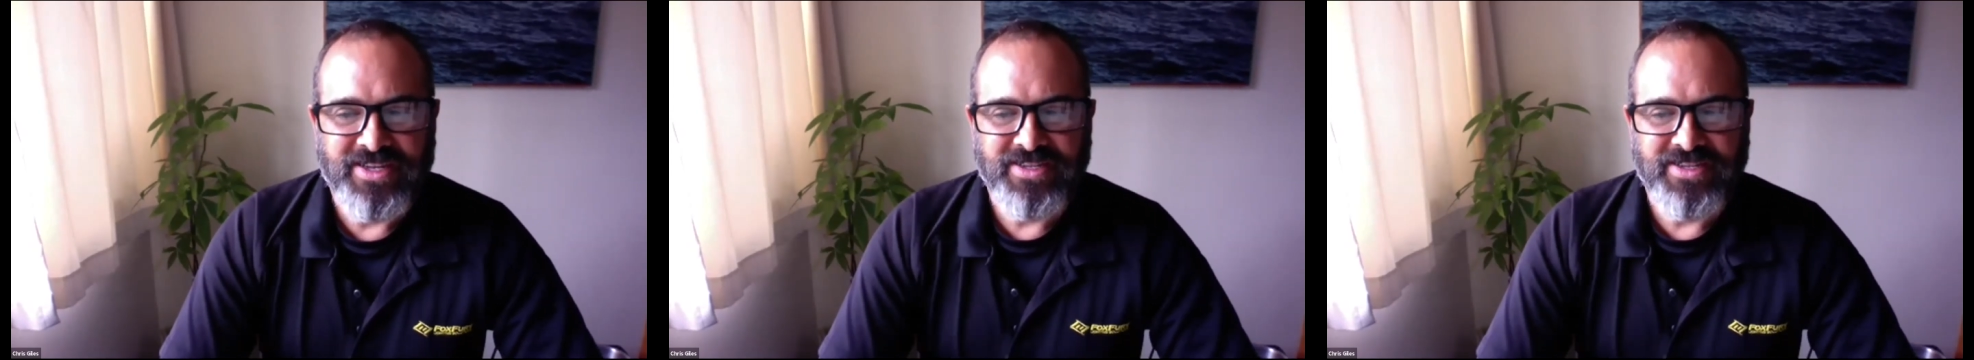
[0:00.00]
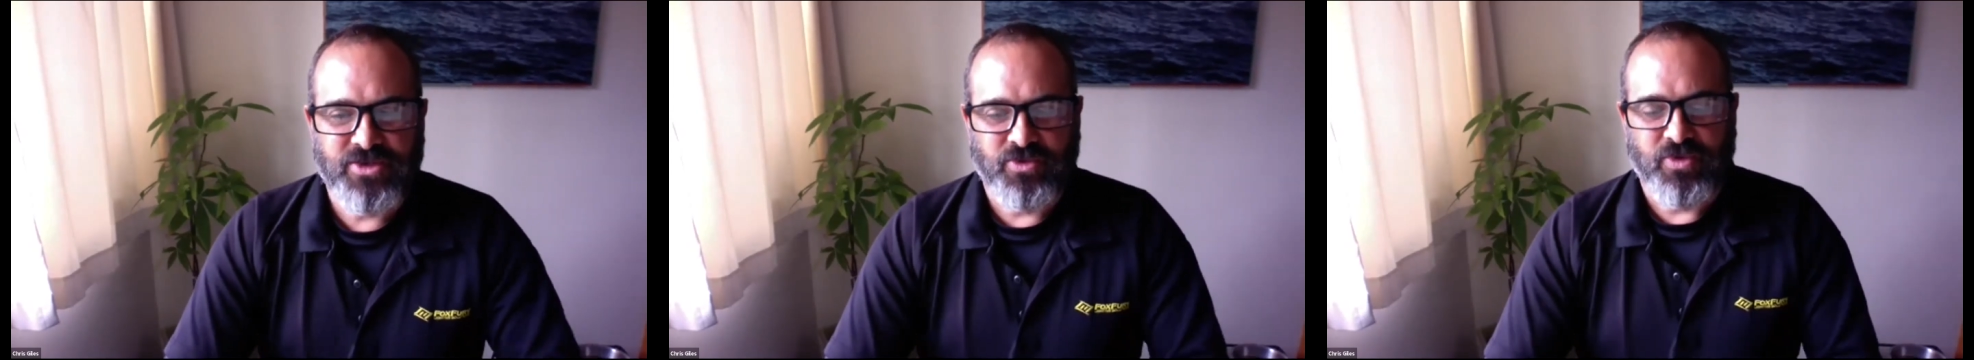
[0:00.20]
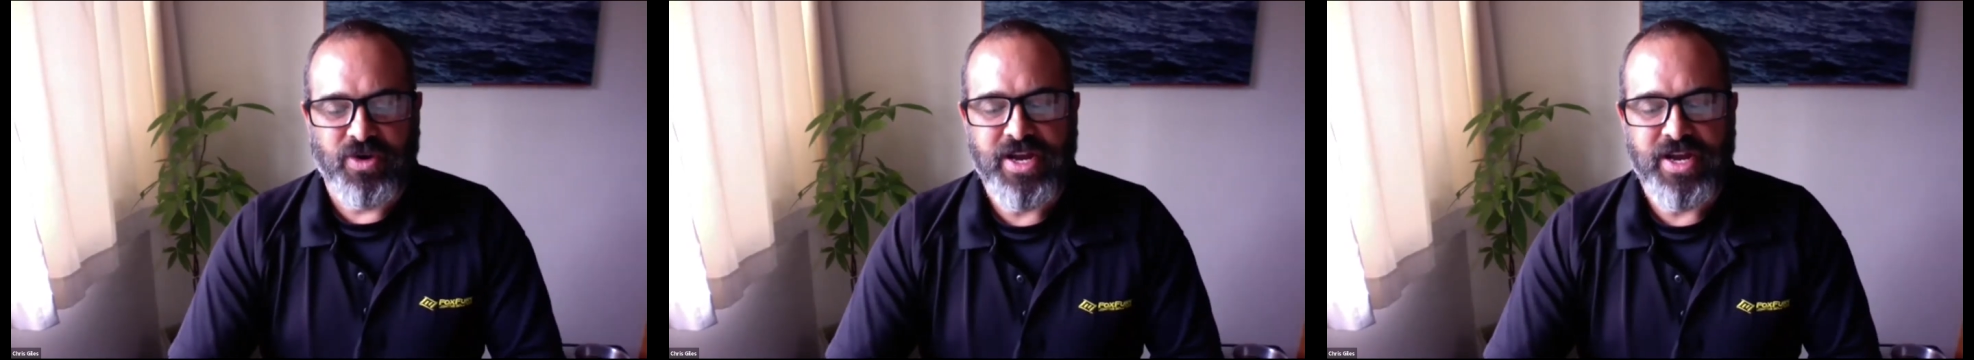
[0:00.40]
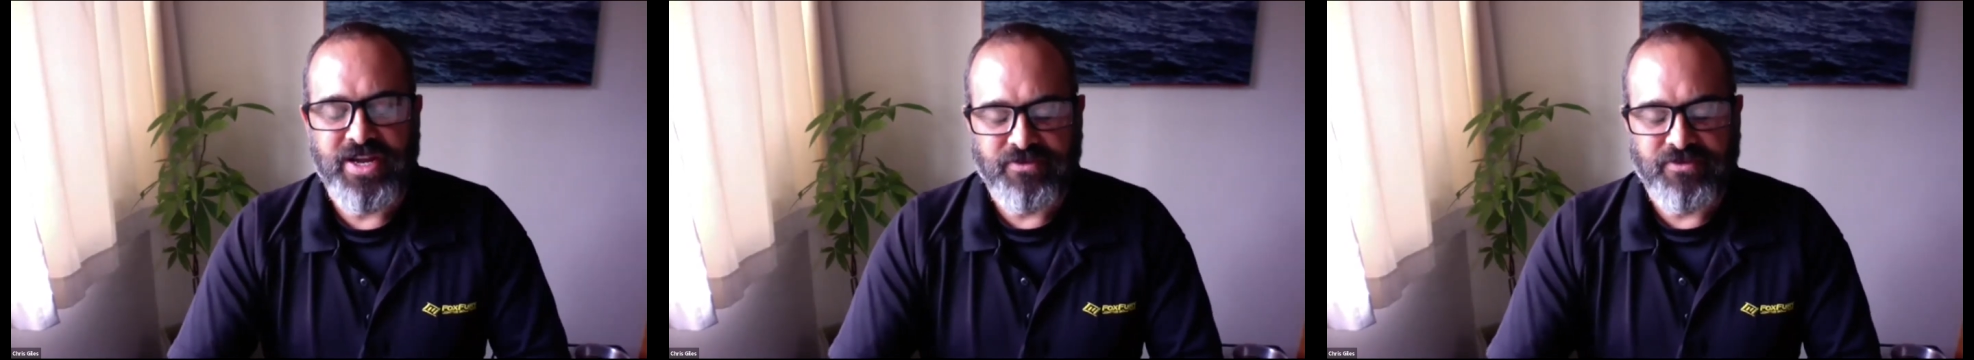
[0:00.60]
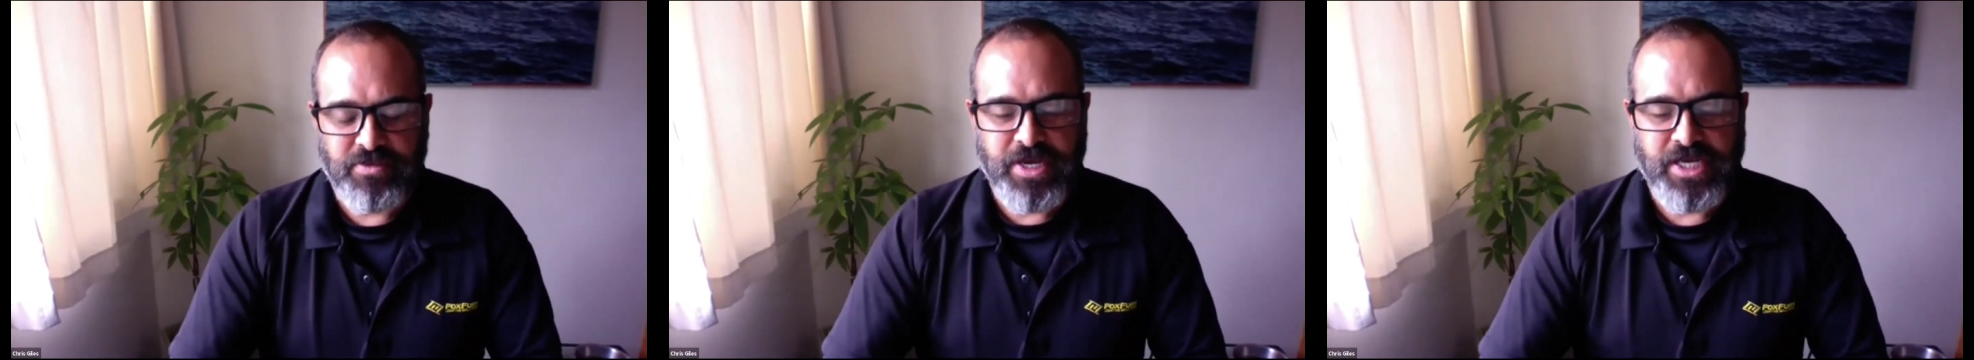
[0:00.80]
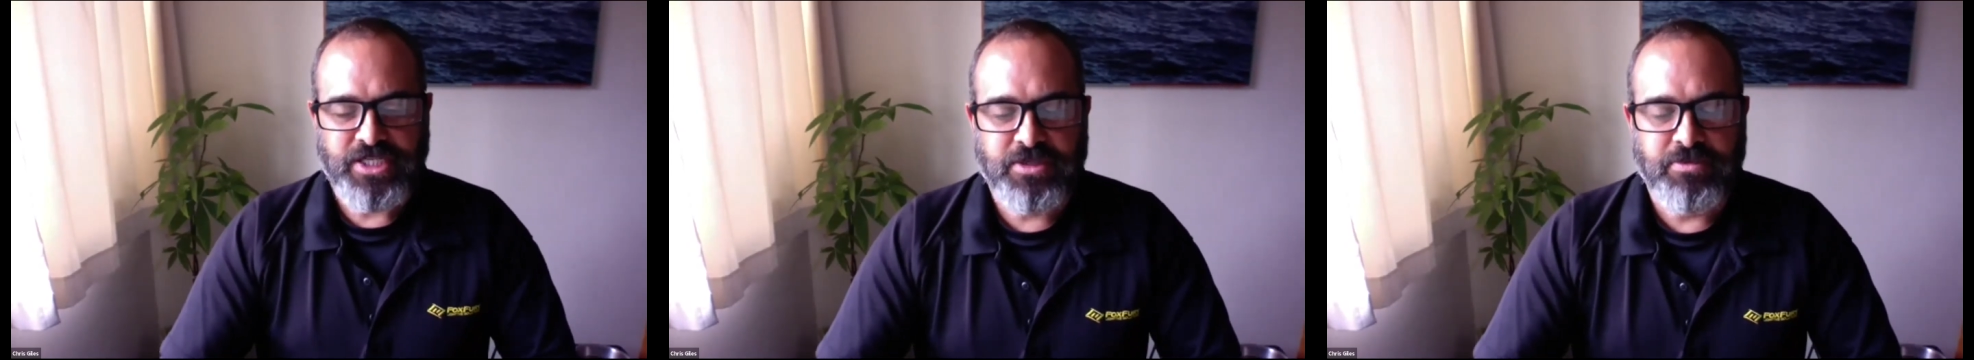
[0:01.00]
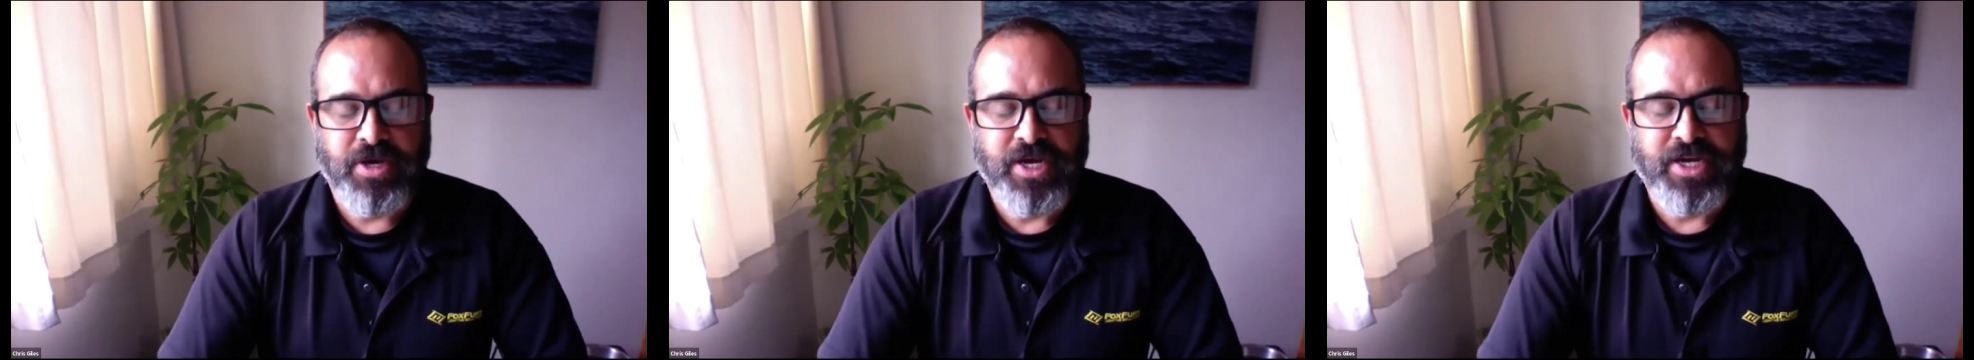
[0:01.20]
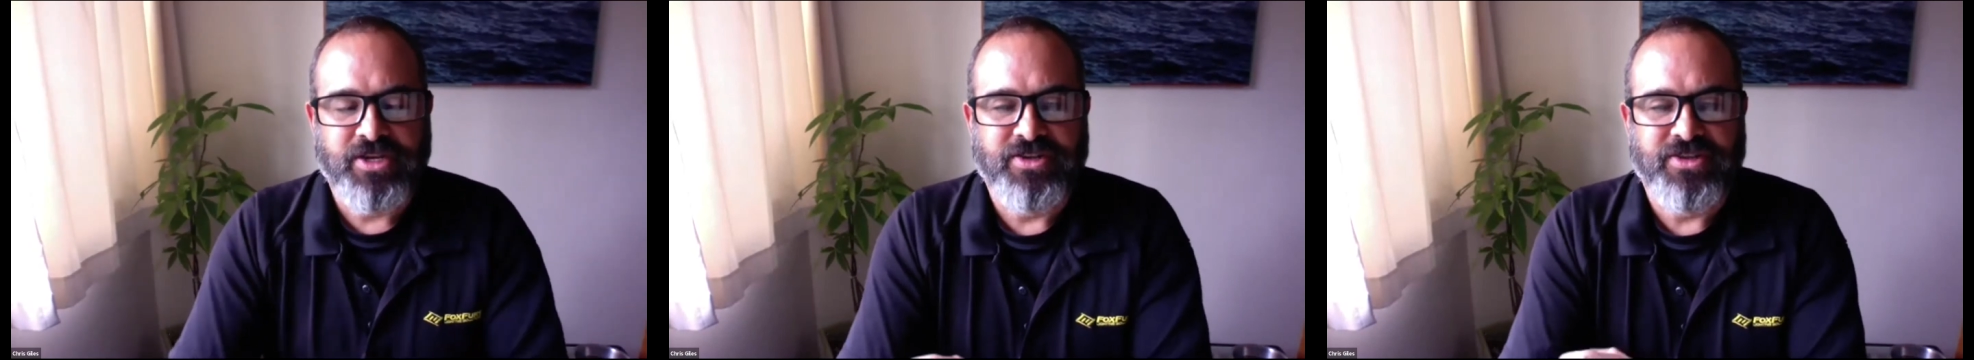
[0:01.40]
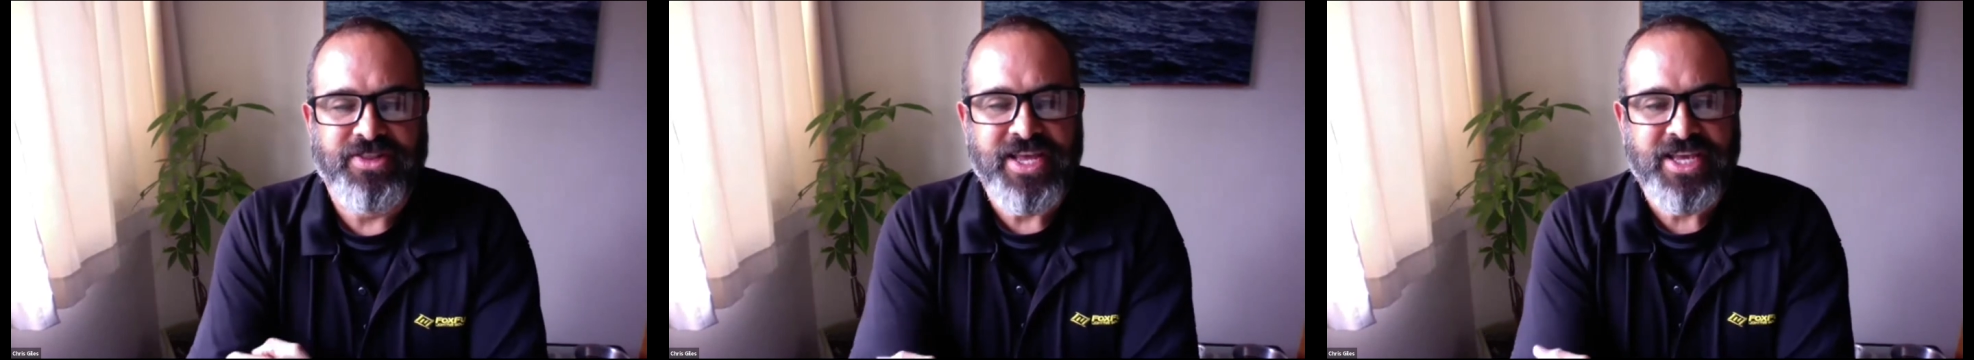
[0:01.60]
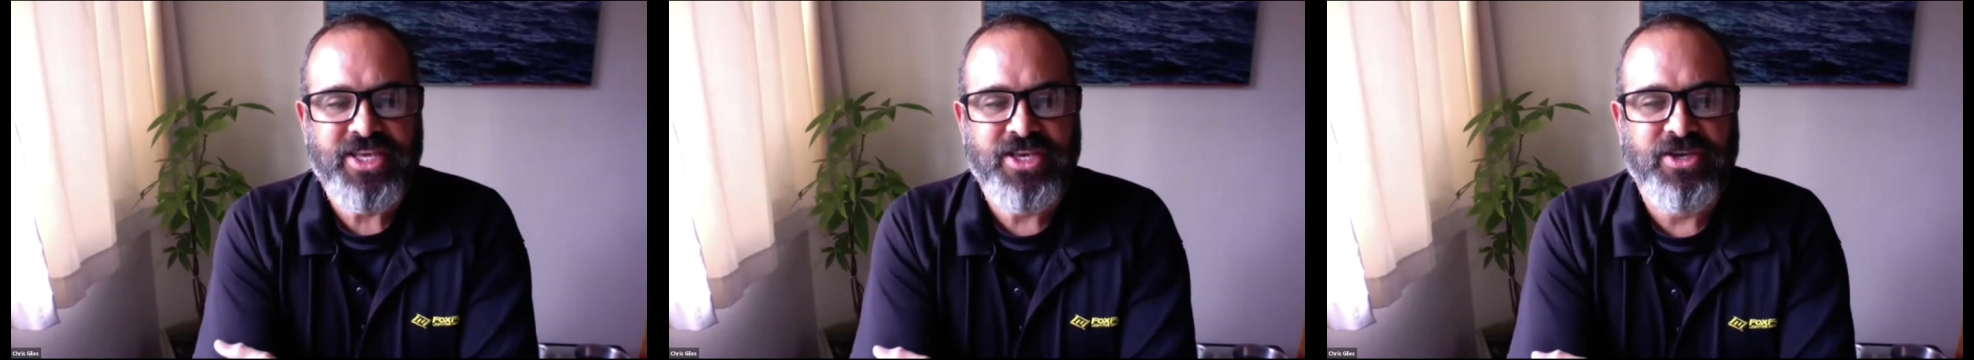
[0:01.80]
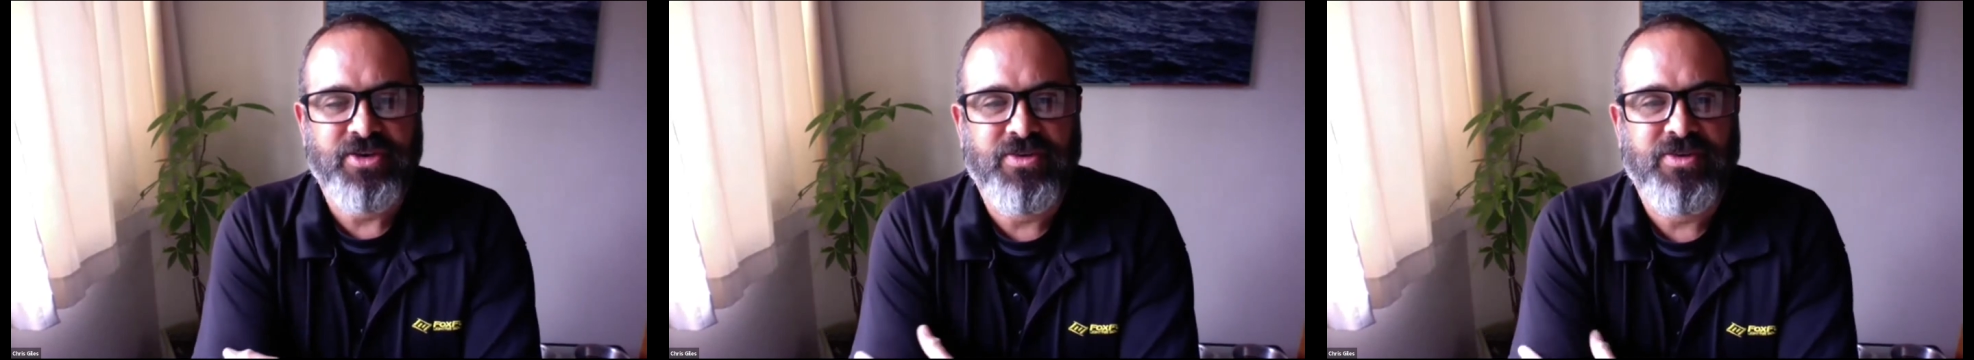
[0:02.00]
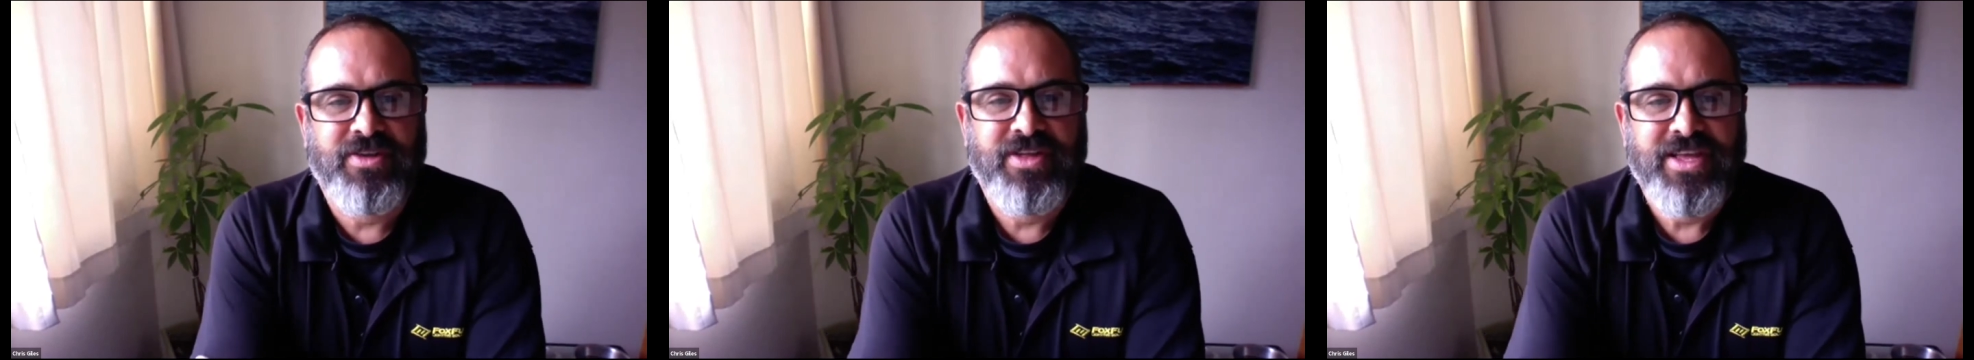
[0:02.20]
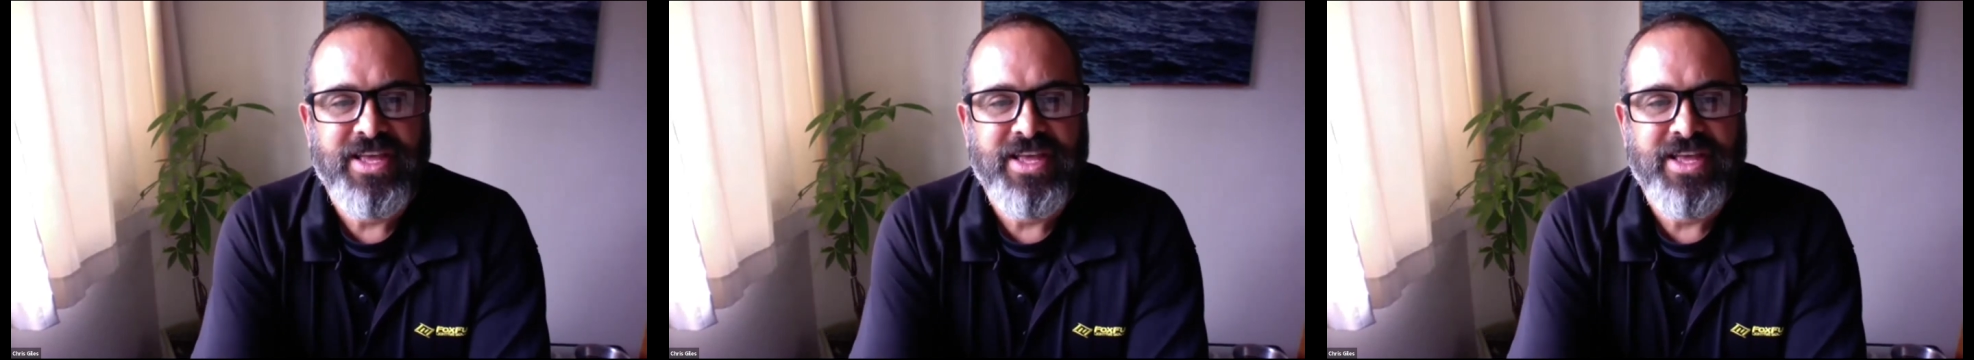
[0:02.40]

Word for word: is great information, Michael. Thank you.